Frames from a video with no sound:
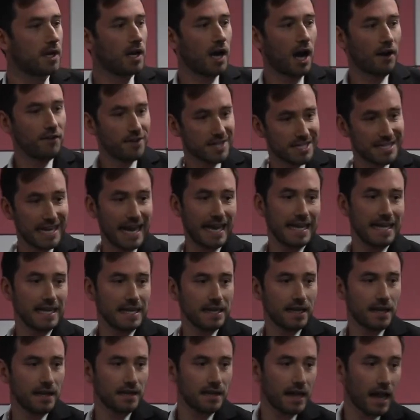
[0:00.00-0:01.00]

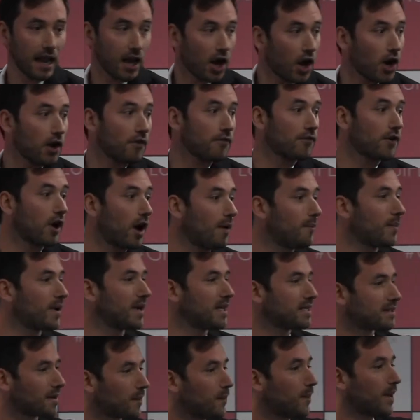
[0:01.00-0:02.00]
understanding that a lot of
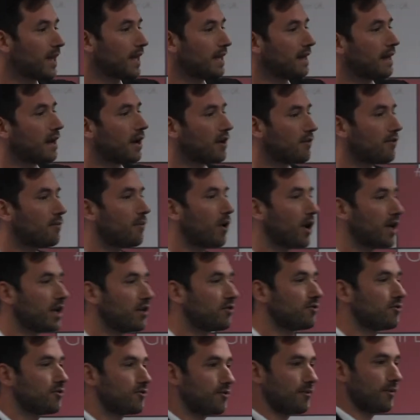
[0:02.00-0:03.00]
companies are paying a lot of money
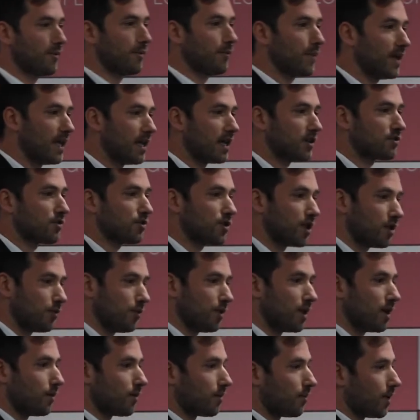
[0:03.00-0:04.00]
to being associated
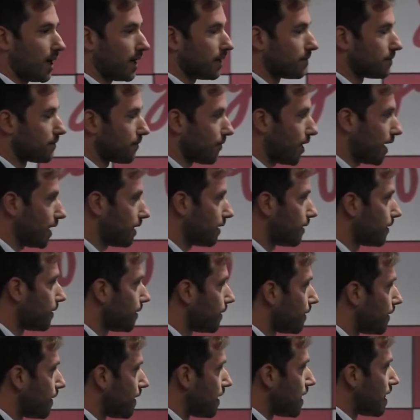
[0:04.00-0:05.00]
with our brand, right?
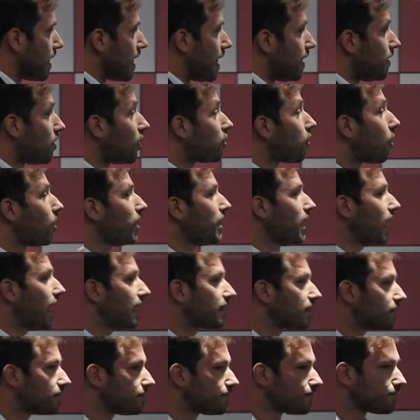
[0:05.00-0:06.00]
Not only
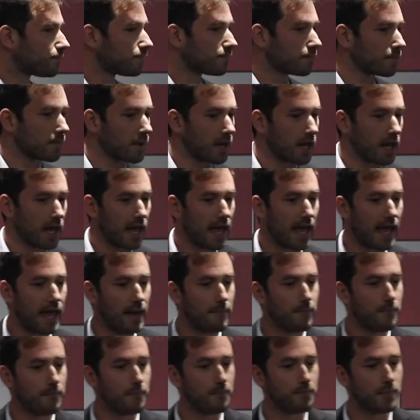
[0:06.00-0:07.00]
that,
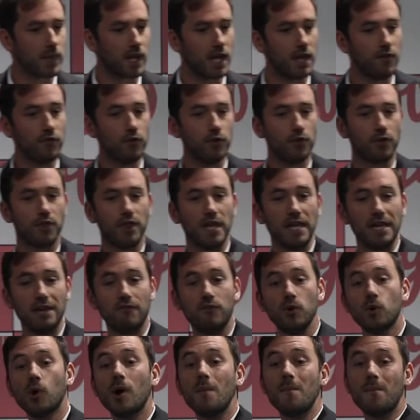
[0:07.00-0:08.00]
if
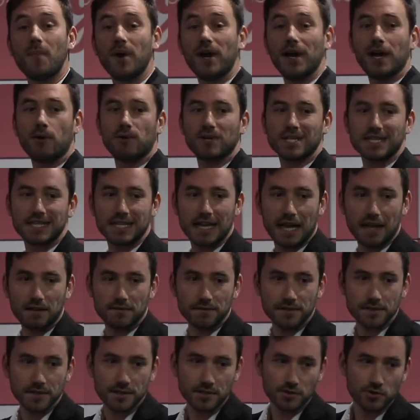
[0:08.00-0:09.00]
we compare
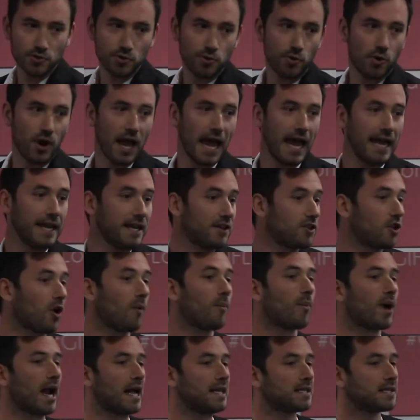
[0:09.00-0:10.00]
ourselves to any
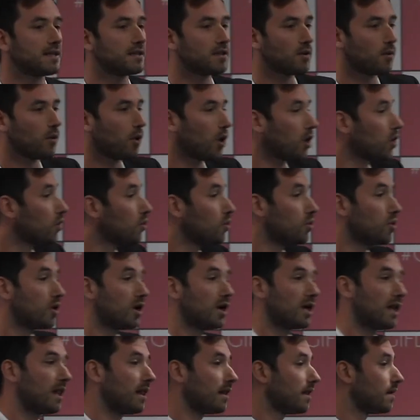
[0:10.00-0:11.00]
top brands in the world,
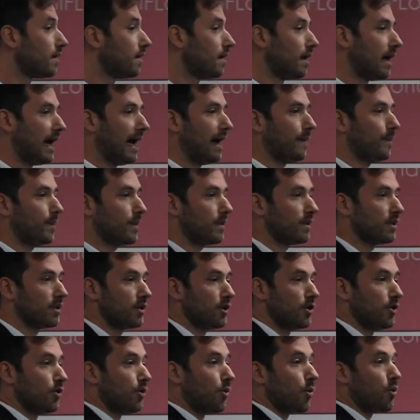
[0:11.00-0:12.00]
Google, Apple,
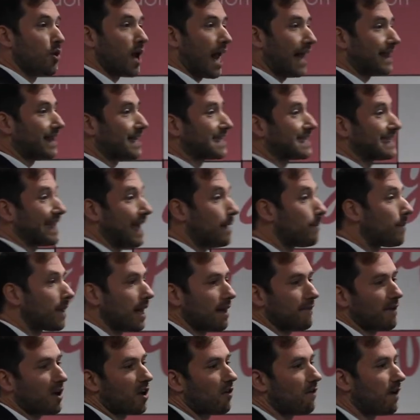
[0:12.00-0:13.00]
we are at the same
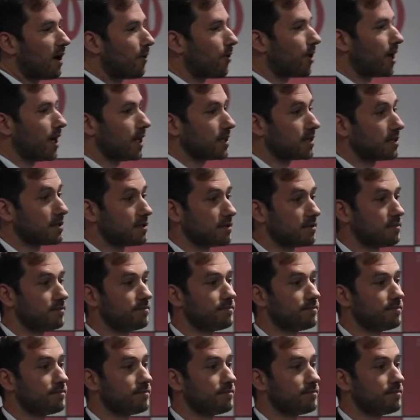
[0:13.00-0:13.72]
level of awareness.